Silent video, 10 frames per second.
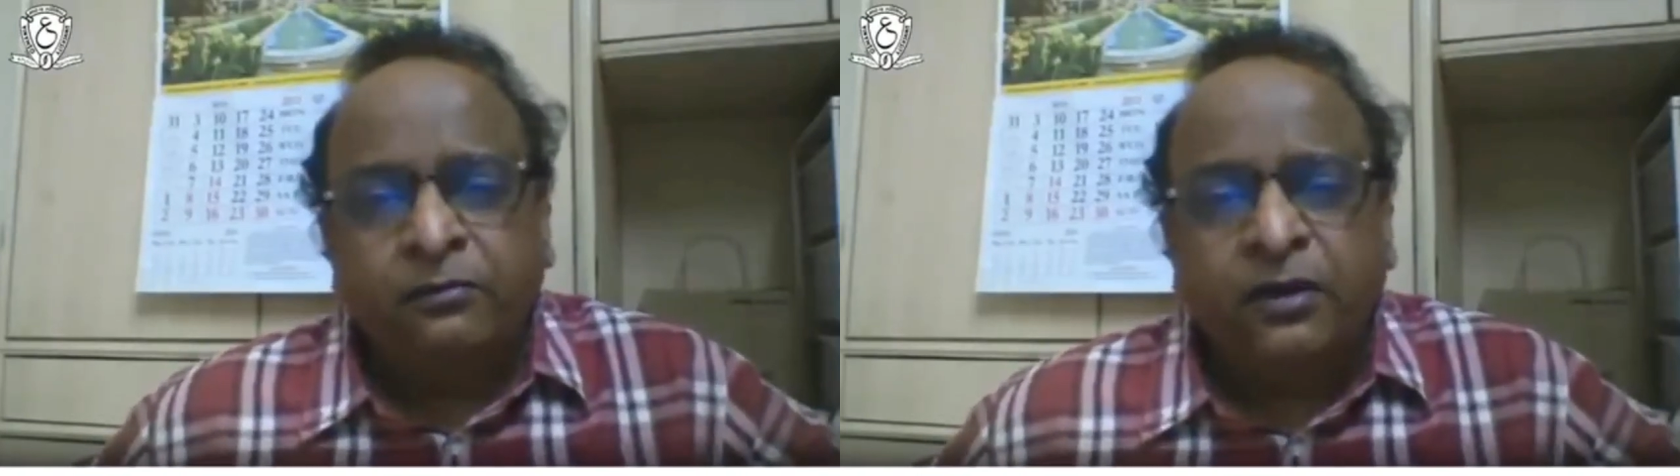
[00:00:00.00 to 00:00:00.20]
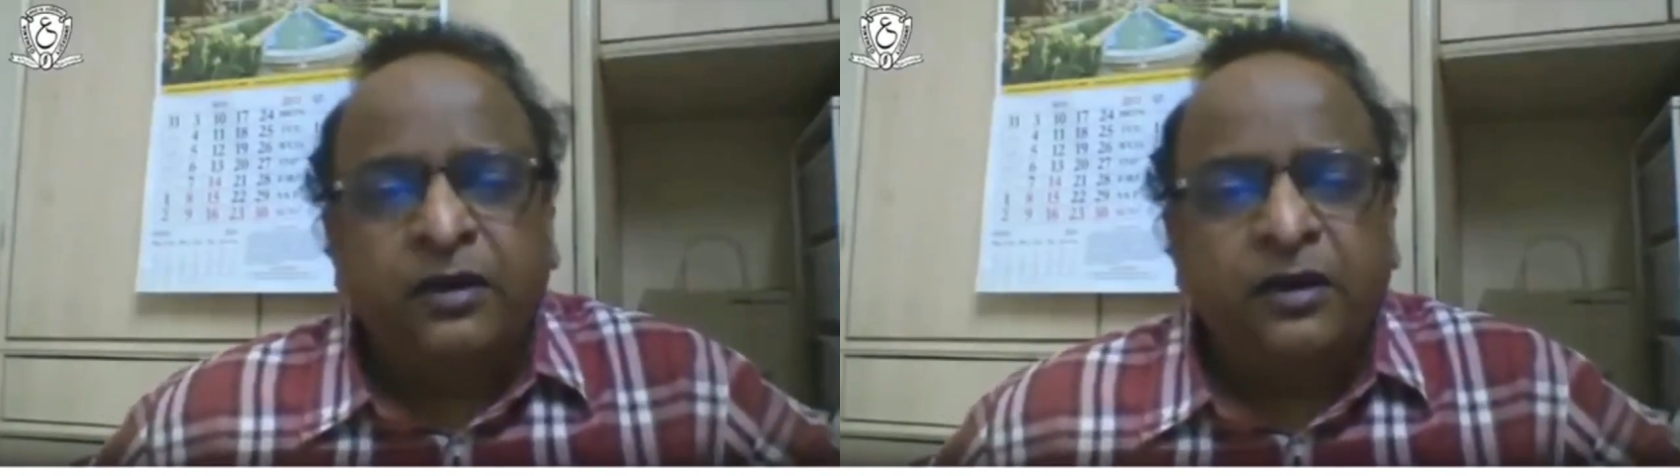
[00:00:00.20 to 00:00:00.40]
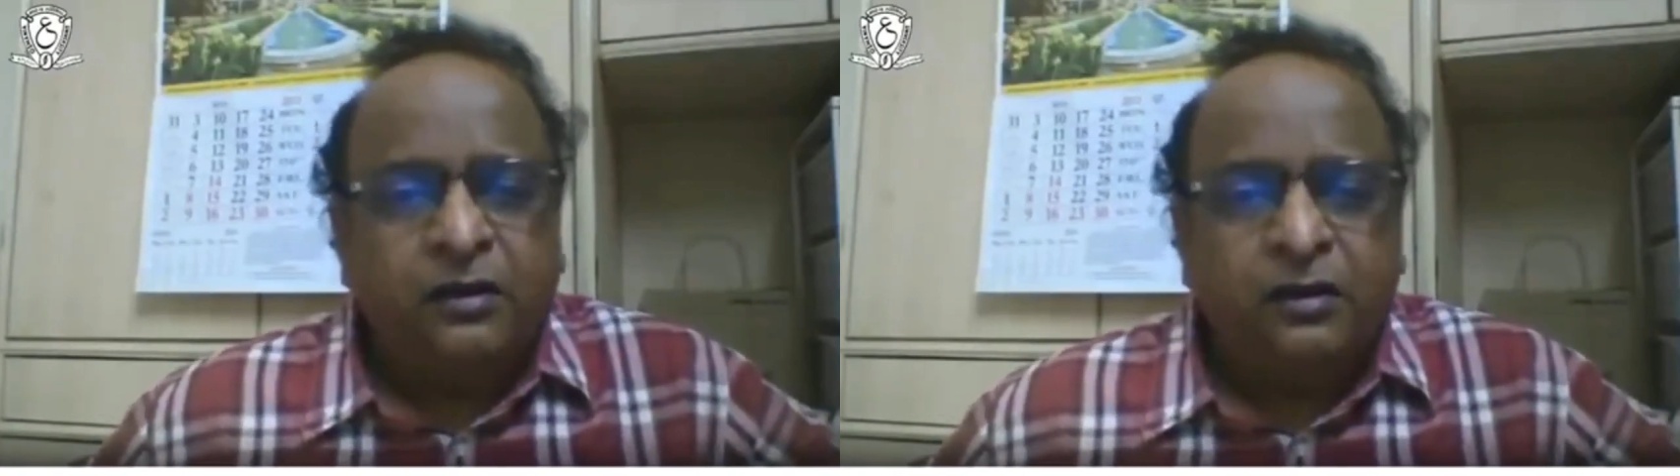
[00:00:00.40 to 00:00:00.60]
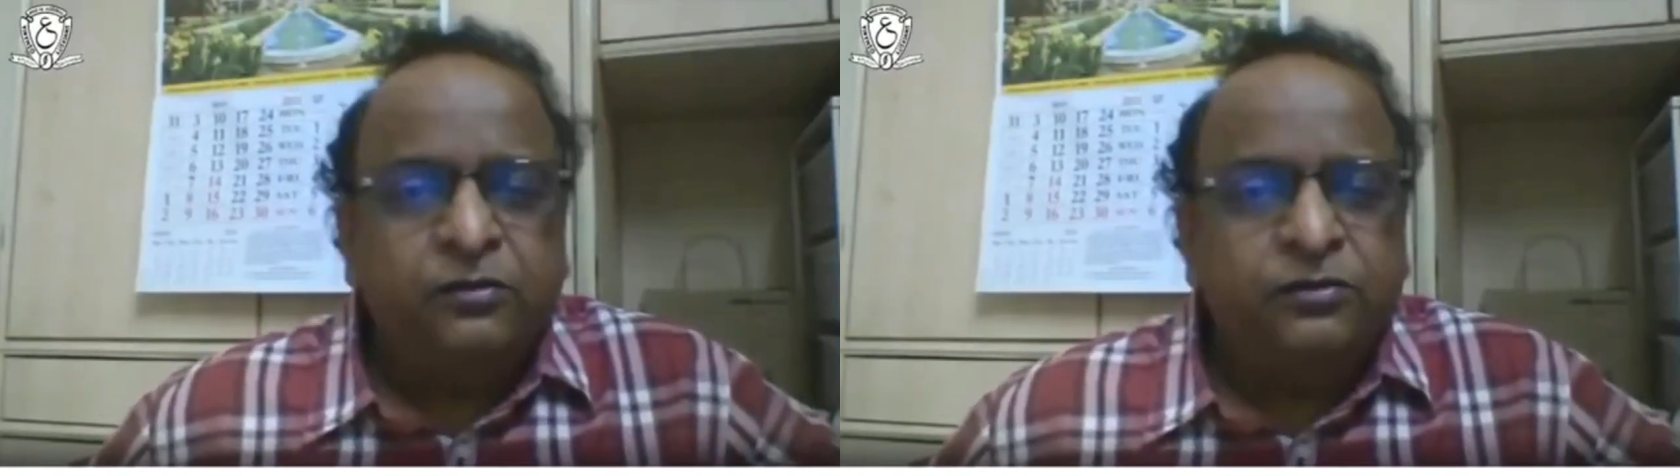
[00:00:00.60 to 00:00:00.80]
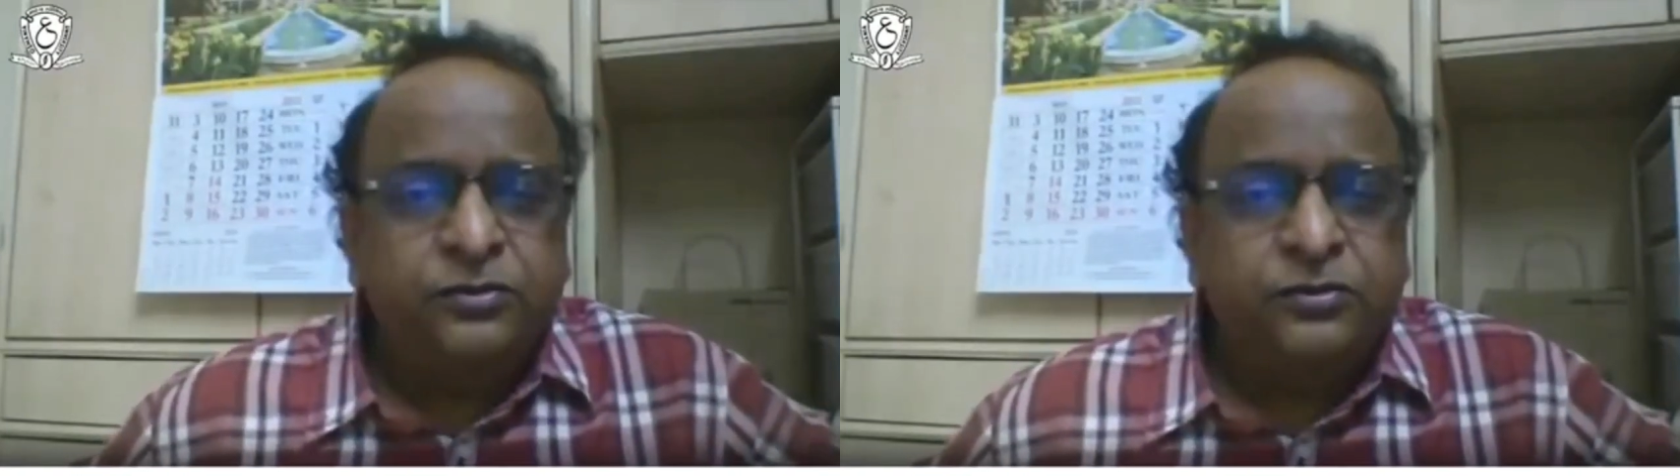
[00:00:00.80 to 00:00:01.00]

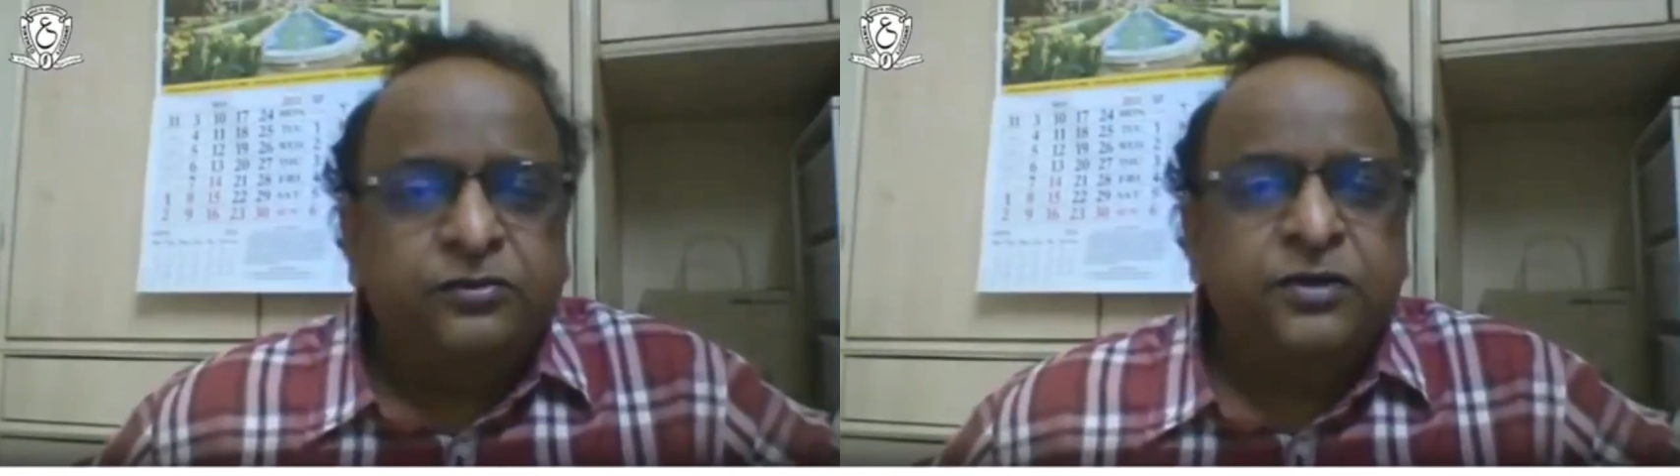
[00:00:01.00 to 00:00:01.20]
you